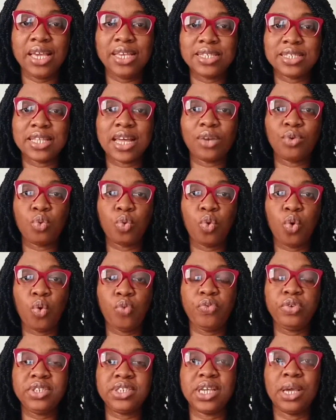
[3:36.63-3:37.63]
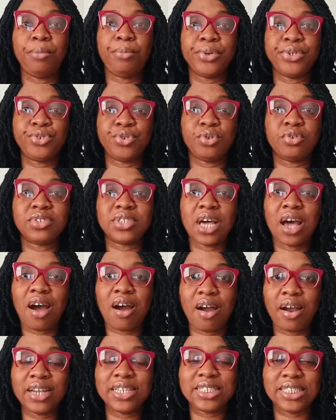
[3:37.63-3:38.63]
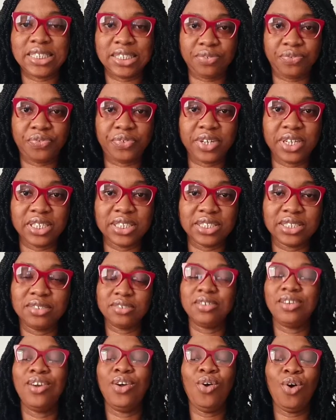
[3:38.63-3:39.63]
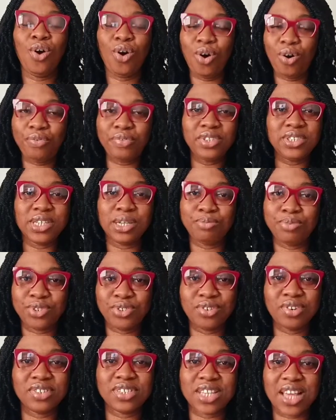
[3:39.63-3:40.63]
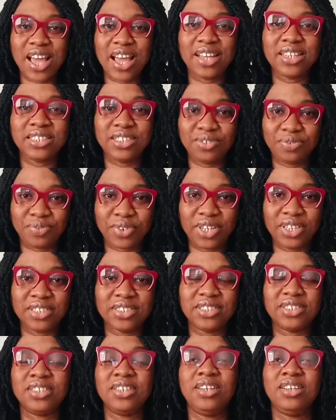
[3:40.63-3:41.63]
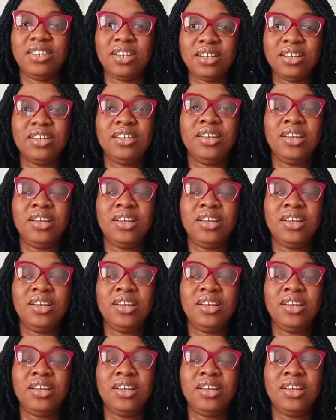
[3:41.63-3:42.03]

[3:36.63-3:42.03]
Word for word: is that oven temperatures are different Oven temperatures are different. Huh?